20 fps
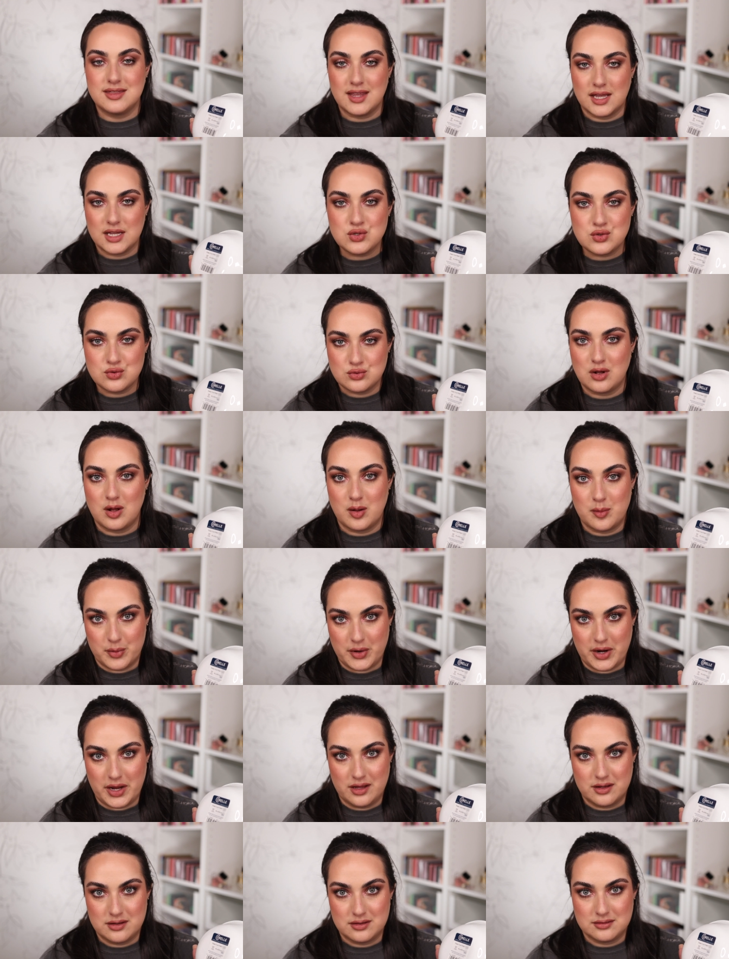they do not
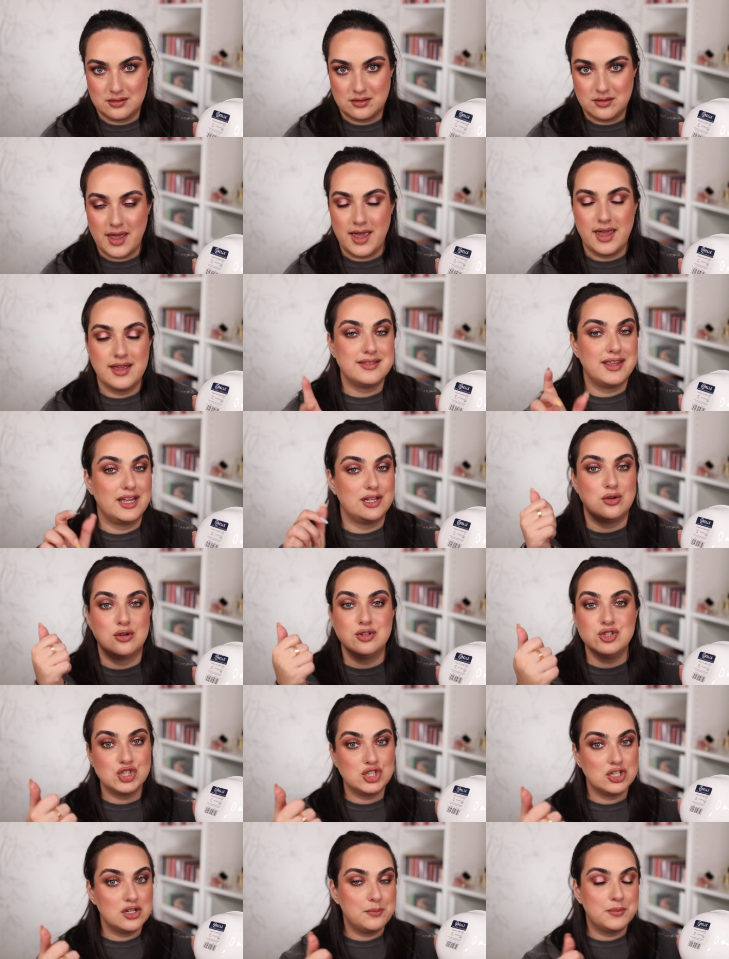break, okay? They
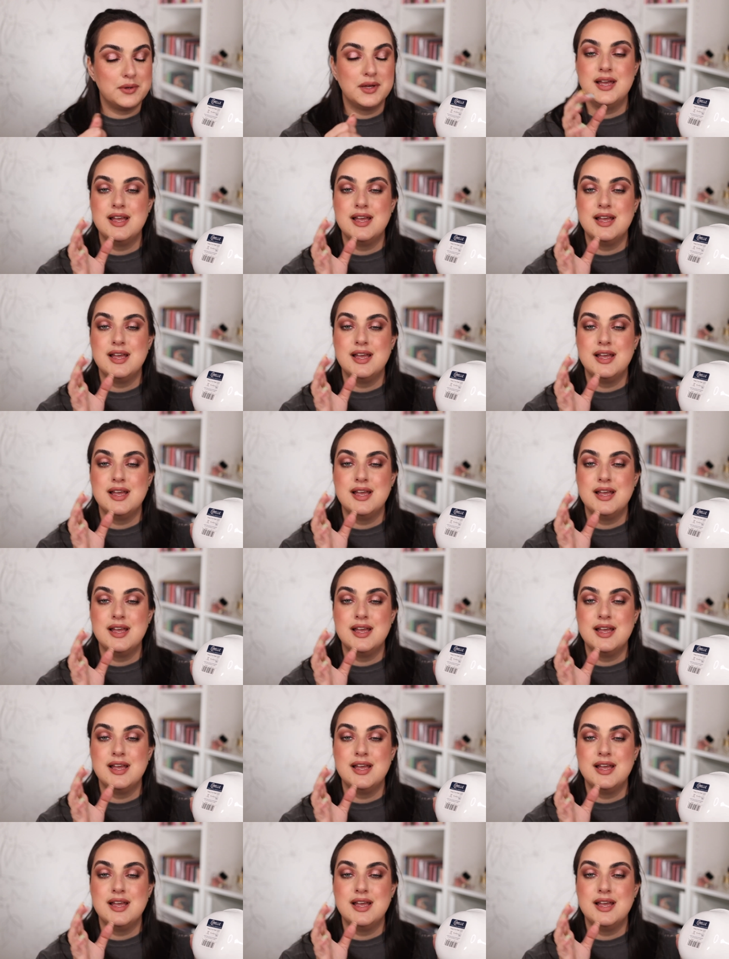don't chip,